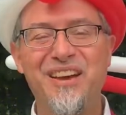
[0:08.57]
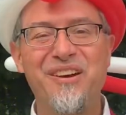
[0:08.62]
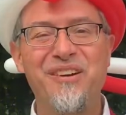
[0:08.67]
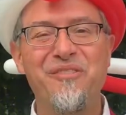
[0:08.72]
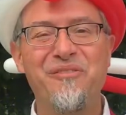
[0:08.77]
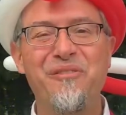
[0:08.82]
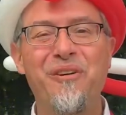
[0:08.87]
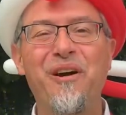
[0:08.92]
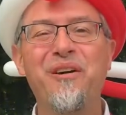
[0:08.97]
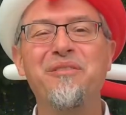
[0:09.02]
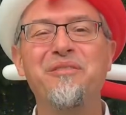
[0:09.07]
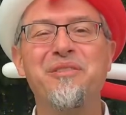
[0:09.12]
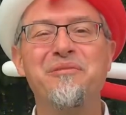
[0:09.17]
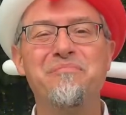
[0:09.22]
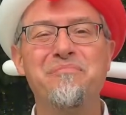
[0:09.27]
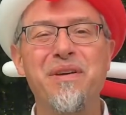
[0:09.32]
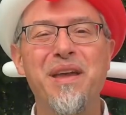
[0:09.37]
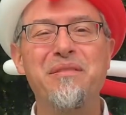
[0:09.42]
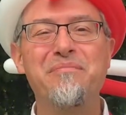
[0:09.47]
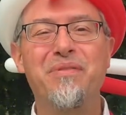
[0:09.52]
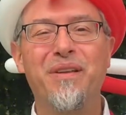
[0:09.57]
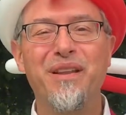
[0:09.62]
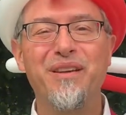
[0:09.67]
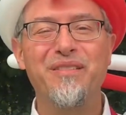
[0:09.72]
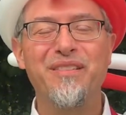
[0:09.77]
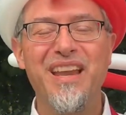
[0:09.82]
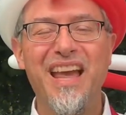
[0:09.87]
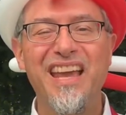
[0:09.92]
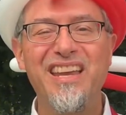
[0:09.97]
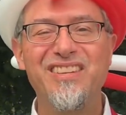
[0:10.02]
welcome to Big
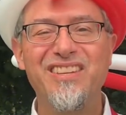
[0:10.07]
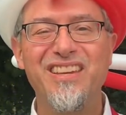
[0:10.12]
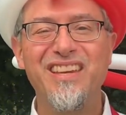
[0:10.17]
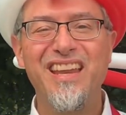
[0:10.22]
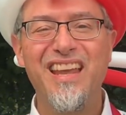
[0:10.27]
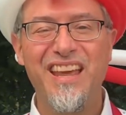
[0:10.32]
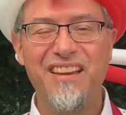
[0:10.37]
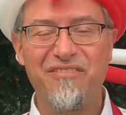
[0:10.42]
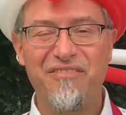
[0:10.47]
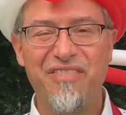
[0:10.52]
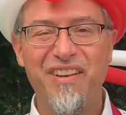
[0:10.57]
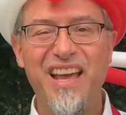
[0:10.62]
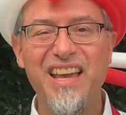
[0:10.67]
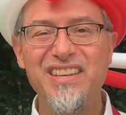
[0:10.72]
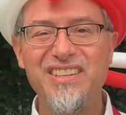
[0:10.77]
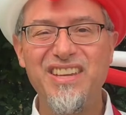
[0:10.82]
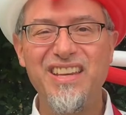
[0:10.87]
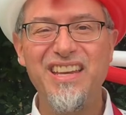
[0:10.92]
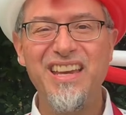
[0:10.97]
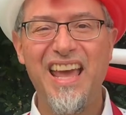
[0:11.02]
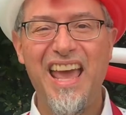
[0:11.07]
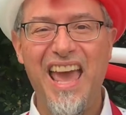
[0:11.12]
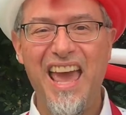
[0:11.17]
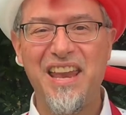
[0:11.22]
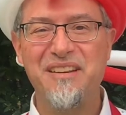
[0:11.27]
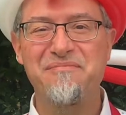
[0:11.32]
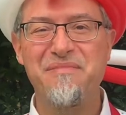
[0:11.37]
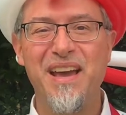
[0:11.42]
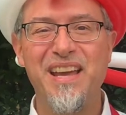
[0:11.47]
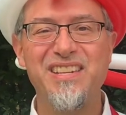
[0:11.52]
Balloon Nation,
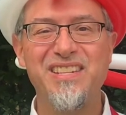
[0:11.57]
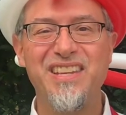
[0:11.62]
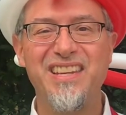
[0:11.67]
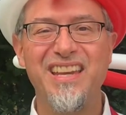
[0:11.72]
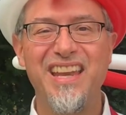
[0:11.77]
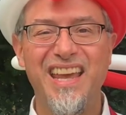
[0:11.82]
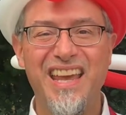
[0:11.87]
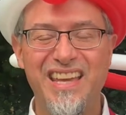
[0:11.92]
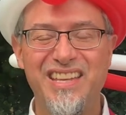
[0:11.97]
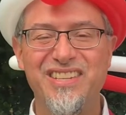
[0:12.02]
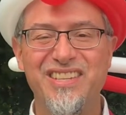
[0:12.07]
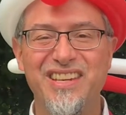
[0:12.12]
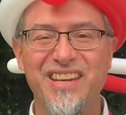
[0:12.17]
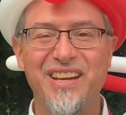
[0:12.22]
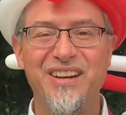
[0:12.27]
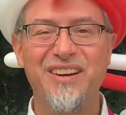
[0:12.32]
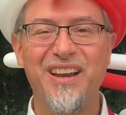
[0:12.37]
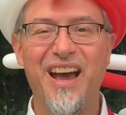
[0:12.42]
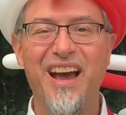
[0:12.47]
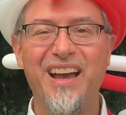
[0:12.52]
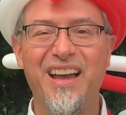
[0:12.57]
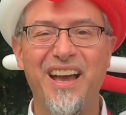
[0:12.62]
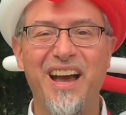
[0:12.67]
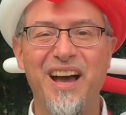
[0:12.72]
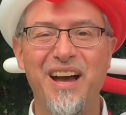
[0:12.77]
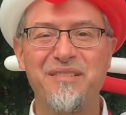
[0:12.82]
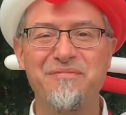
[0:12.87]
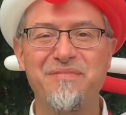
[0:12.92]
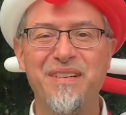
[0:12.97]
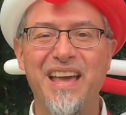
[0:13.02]

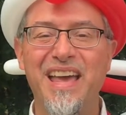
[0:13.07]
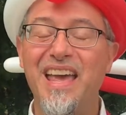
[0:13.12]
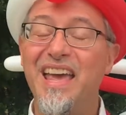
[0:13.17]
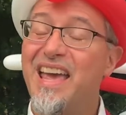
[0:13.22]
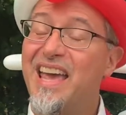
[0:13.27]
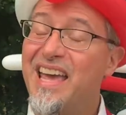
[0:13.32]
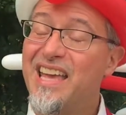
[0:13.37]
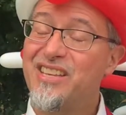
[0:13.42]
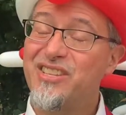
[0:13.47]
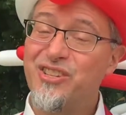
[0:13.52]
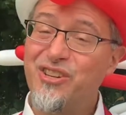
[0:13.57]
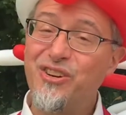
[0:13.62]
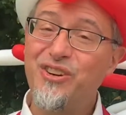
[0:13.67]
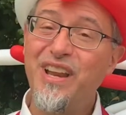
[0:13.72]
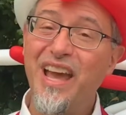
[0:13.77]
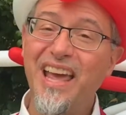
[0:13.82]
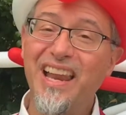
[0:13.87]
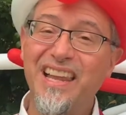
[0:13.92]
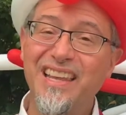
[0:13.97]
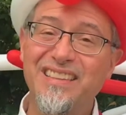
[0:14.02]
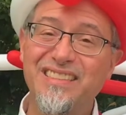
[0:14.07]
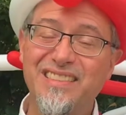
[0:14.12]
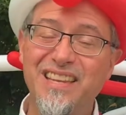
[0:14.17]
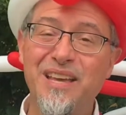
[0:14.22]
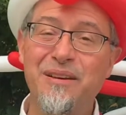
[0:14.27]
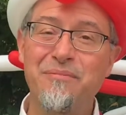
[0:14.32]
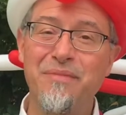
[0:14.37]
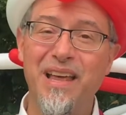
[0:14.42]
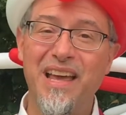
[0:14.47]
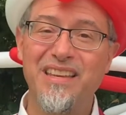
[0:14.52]
InflationAnimationEngineer.com. It's your daily
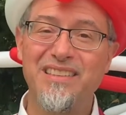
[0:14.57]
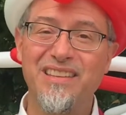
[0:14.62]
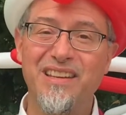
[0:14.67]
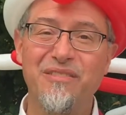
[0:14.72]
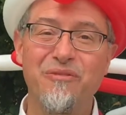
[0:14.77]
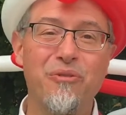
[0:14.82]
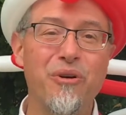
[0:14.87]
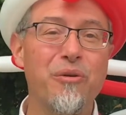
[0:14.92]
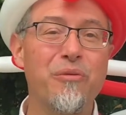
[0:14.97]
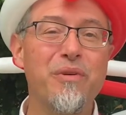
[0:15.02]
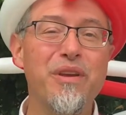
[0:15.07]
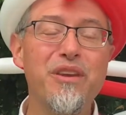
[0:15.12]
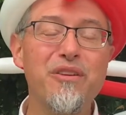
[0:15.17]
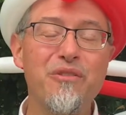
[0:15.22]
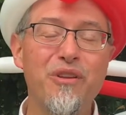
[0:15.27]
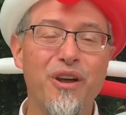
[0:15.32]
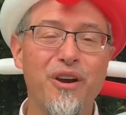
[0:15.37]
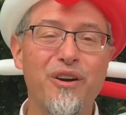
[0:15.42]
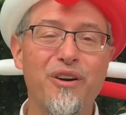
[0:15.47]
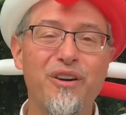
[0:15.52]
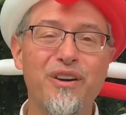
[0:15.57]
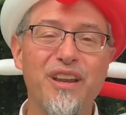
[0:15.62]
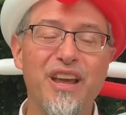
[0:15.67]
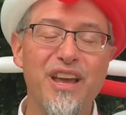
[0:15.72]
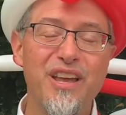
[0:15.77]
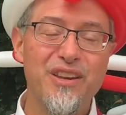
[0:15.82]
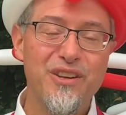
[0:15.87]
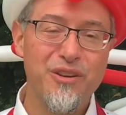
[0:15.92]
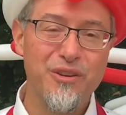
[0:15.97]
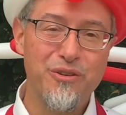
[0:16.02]
STEM lesson where we learn
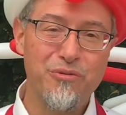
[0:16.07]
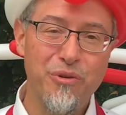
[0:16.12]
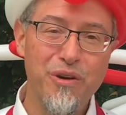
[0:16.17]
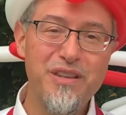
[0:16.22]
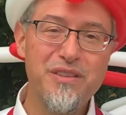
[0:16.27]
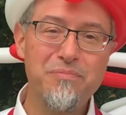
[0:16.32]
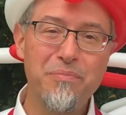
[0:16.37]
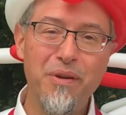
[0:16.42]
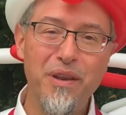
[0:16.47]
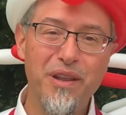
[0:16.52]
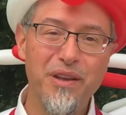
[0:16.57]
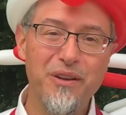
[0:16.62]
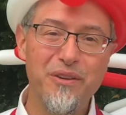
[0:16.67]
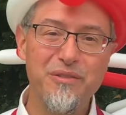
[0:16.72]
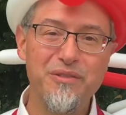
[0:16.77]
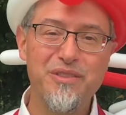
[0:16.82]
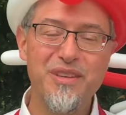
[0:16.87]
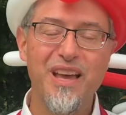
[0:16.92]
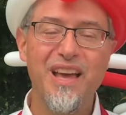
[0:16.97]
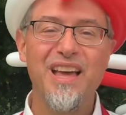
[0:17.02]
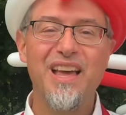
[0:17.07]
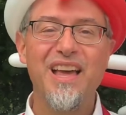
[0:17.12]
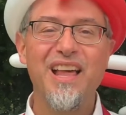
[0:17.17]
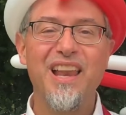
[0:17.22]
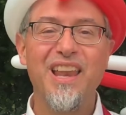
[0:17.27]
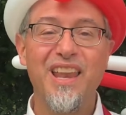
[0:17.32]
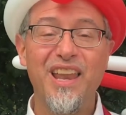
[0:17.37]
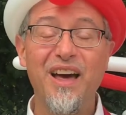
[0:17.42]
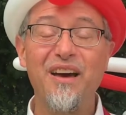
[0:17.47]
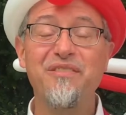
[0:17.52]
to twist balloons,
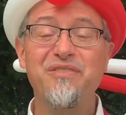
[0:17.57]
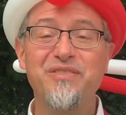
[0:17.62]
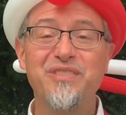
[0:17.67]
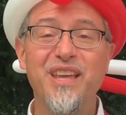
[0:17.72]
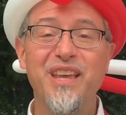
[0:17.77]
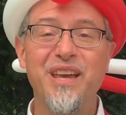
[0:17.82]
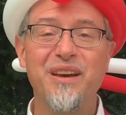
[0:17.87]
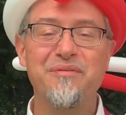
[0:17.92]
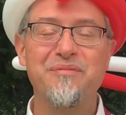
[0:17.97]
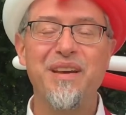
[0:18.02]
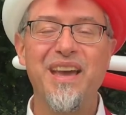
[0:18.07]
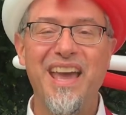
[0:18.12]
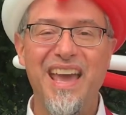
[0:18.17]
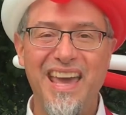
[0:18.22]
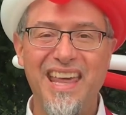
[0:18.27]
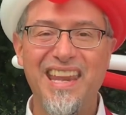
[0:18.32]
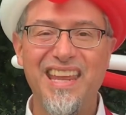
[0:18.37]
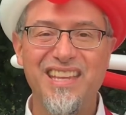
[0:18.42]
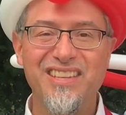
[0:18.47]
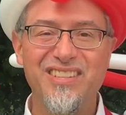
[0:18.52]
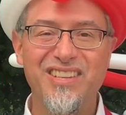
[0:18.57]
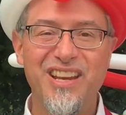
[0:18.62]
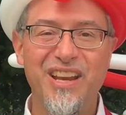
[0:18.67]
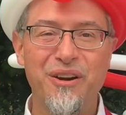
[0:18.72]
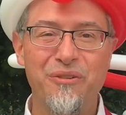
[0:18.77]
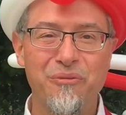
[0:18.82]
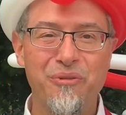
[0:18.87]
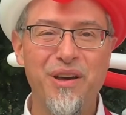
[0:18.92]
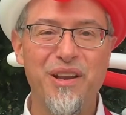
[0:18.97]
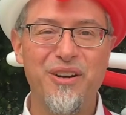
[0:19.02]
love STEM, and engineer
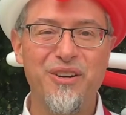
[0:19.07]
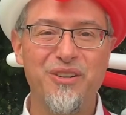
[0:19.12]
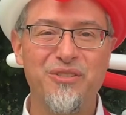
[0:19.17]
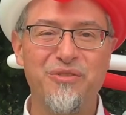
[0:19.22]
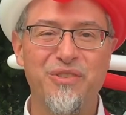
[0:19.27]
winners for